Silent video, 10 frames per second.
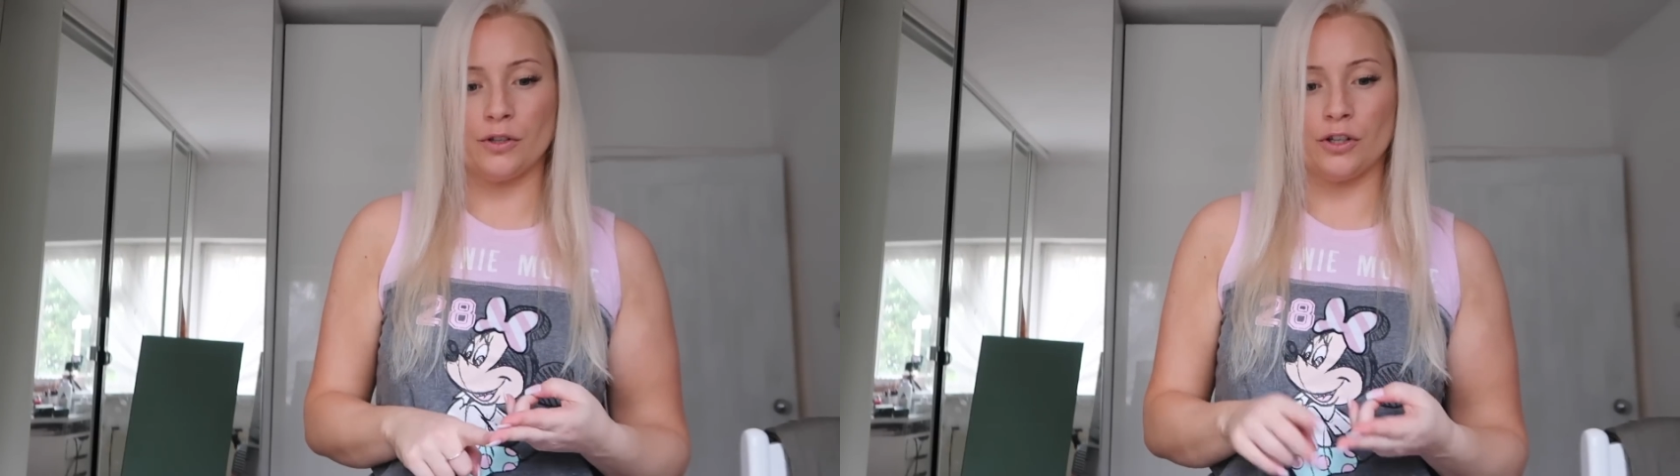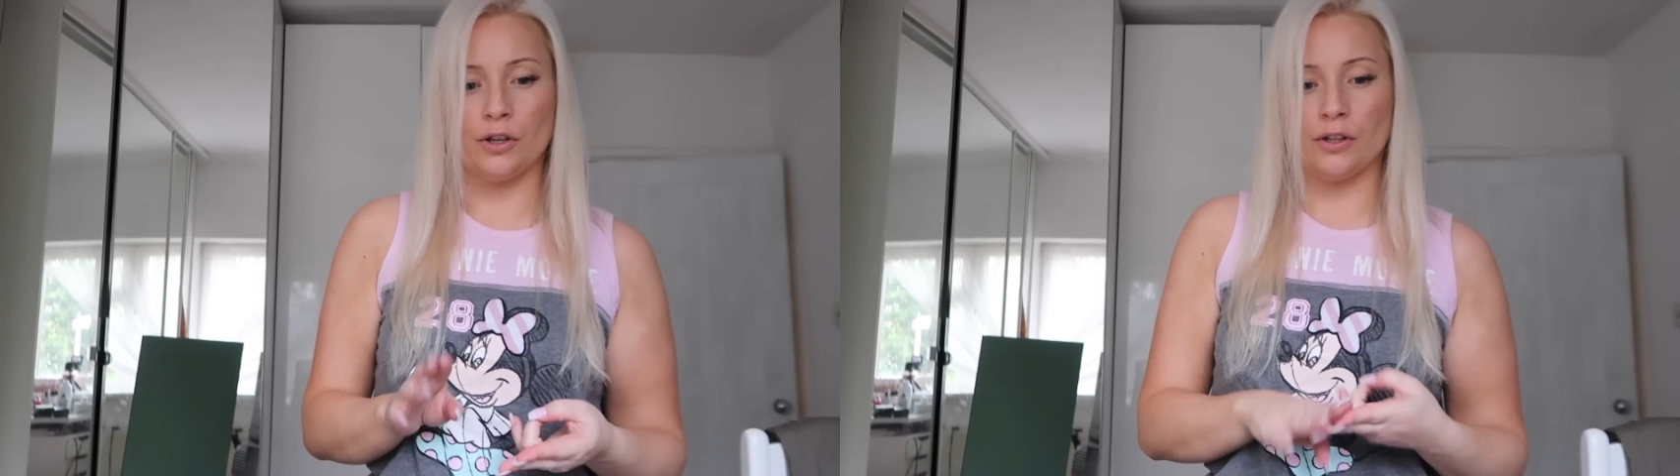
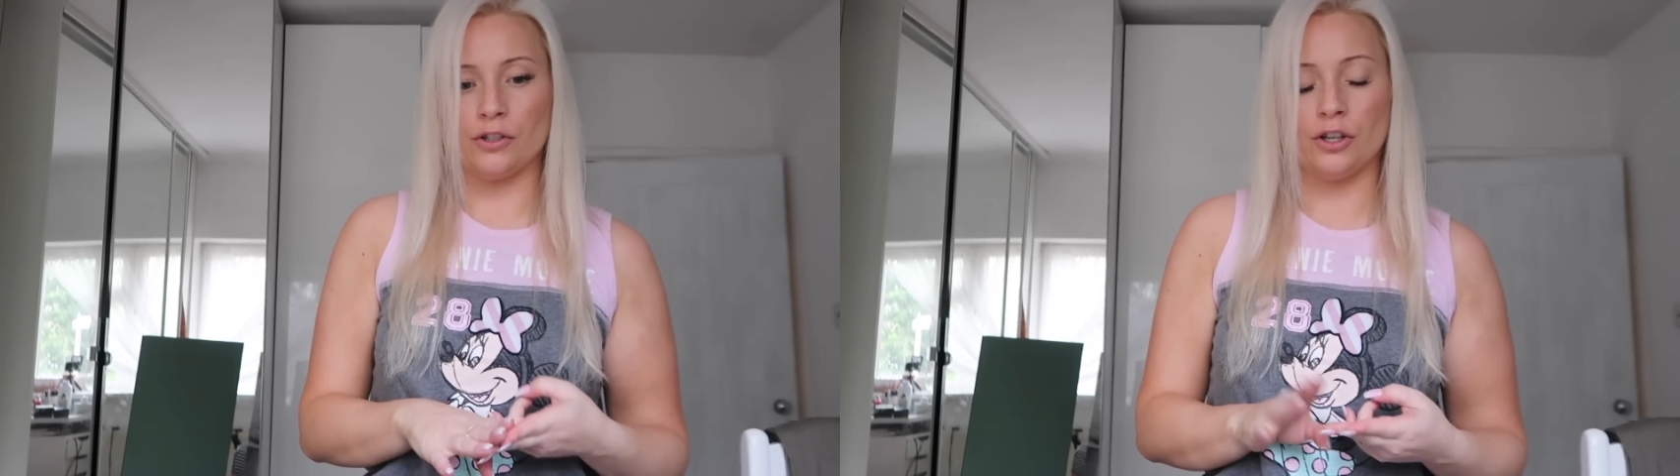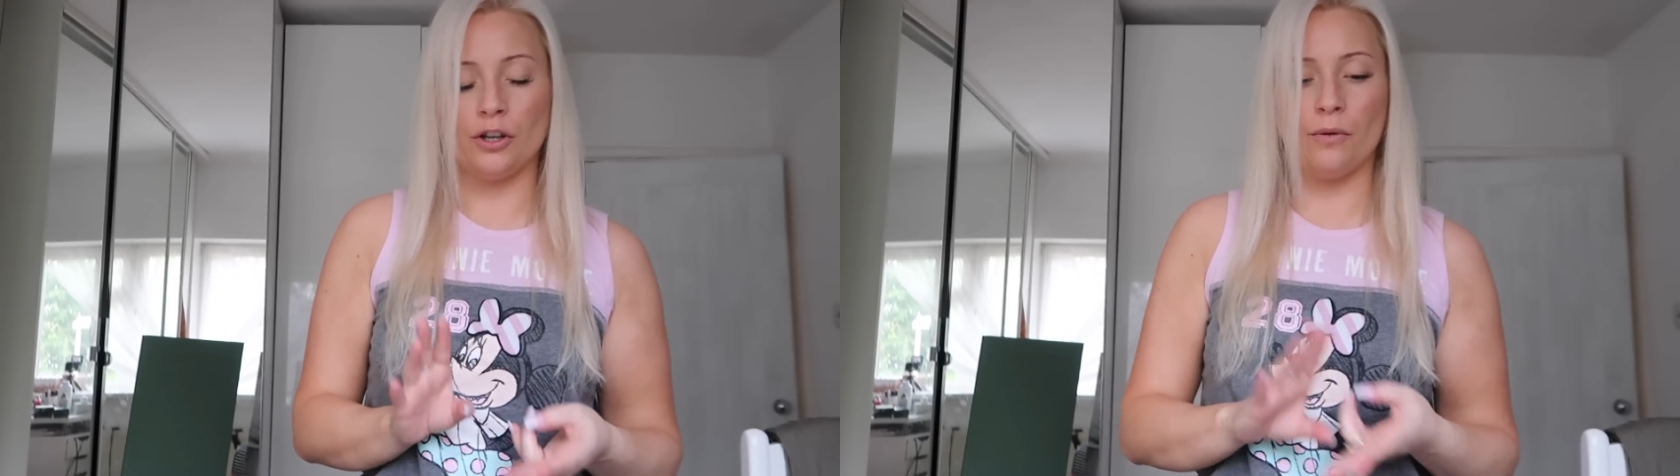of 2, that's
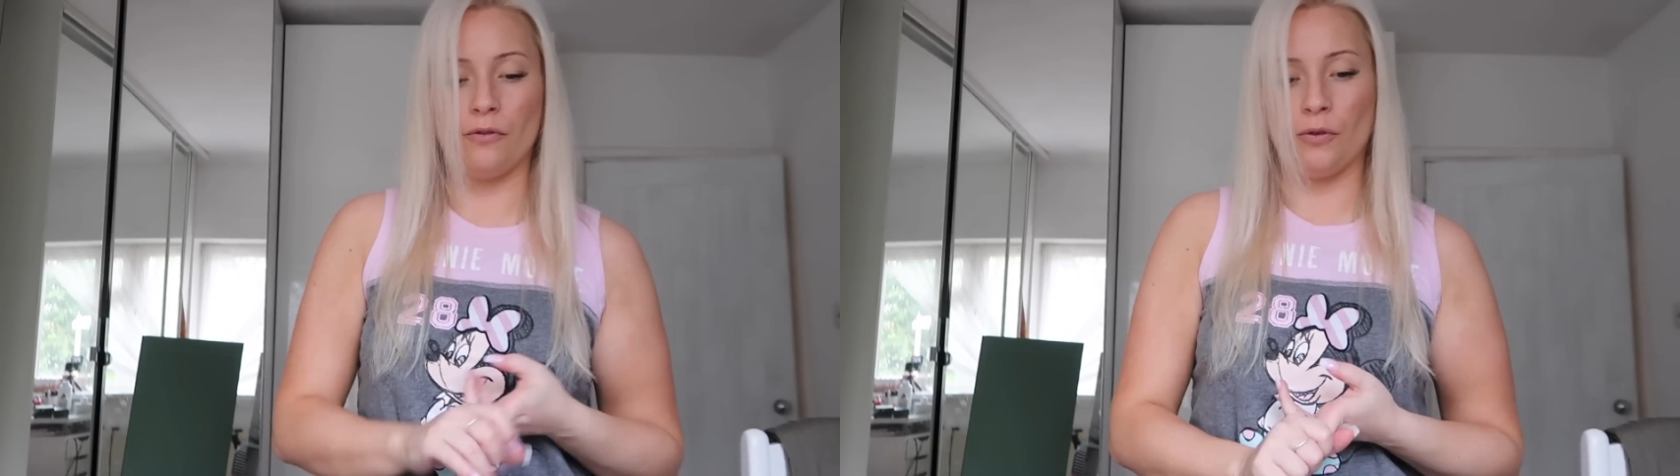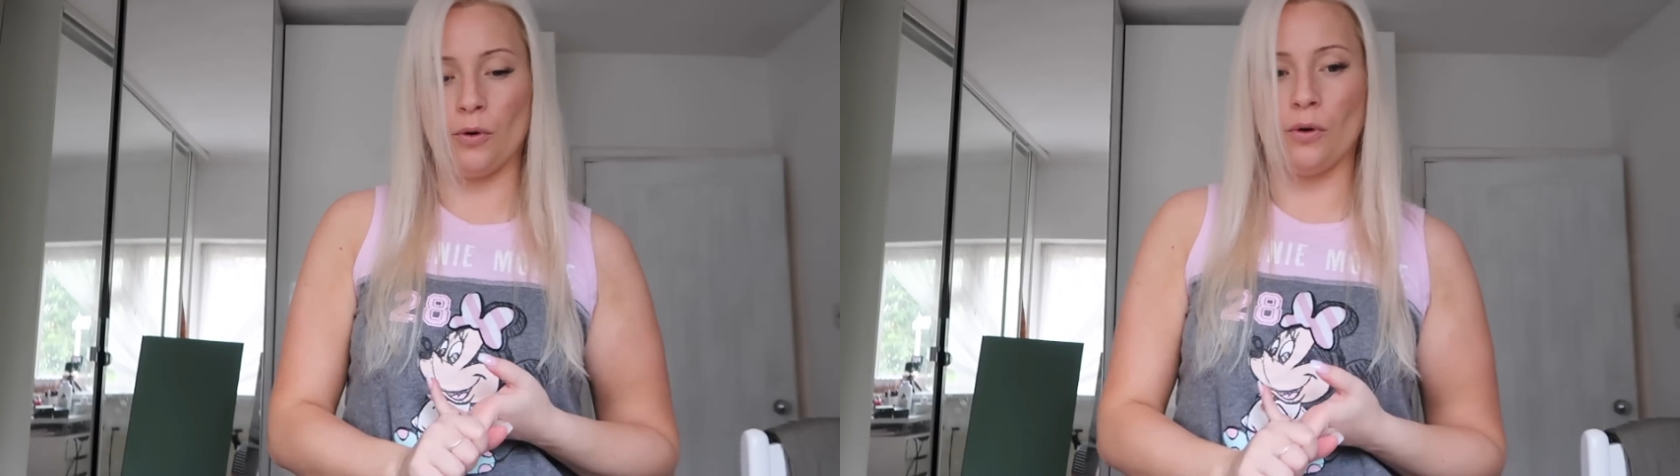2,
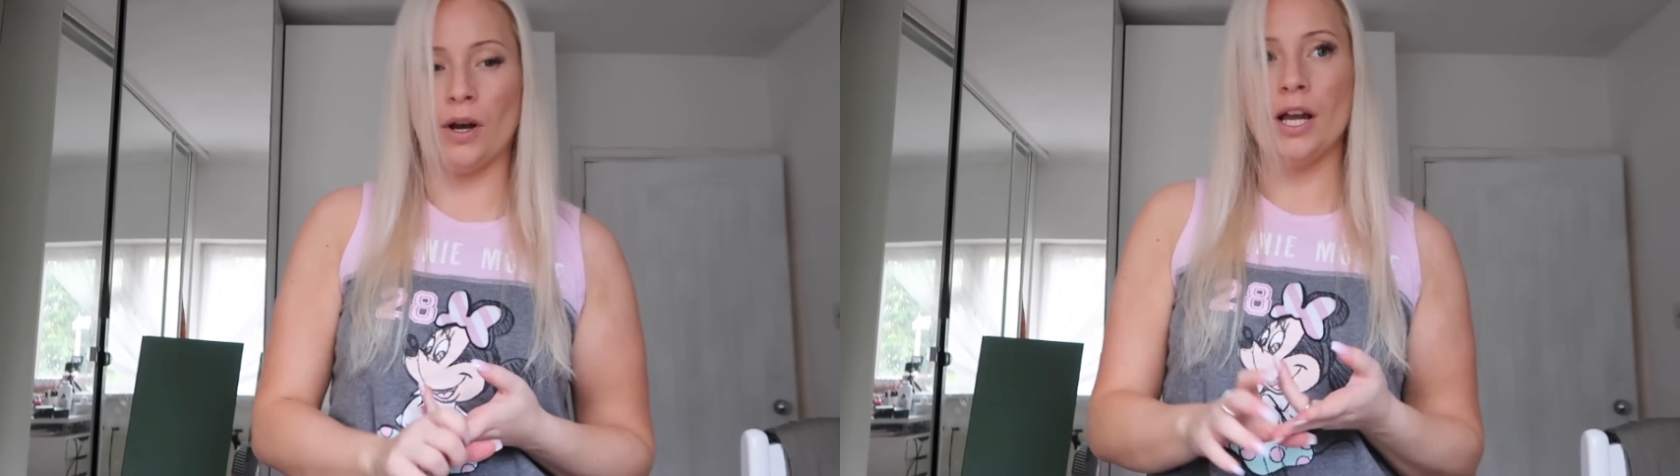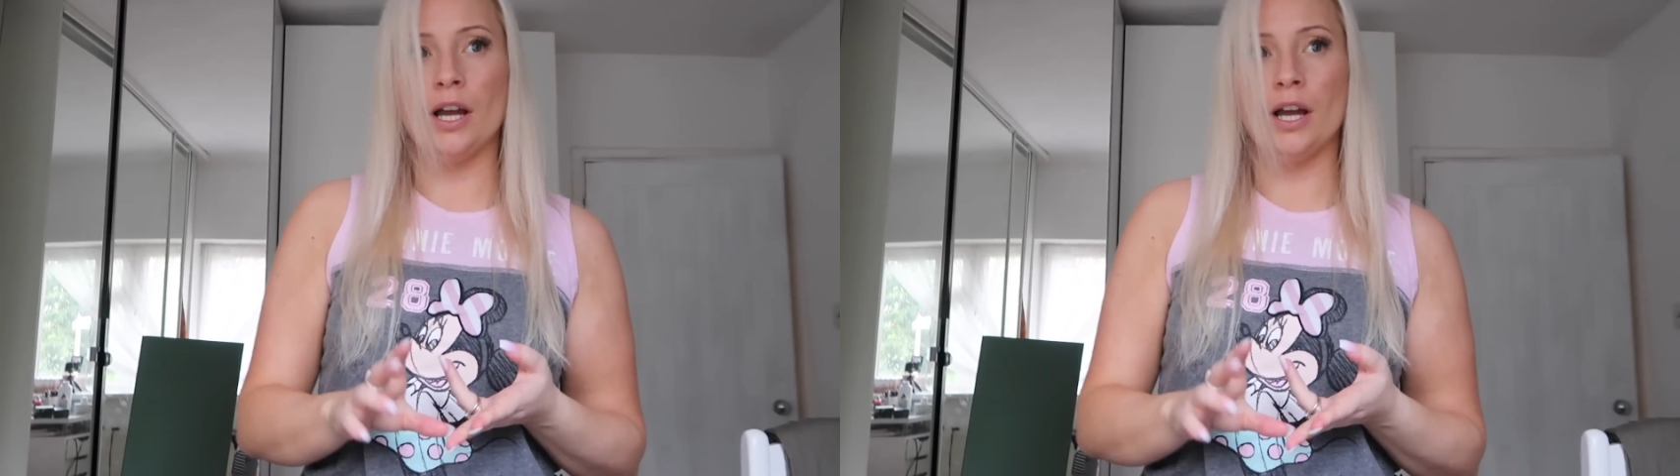4,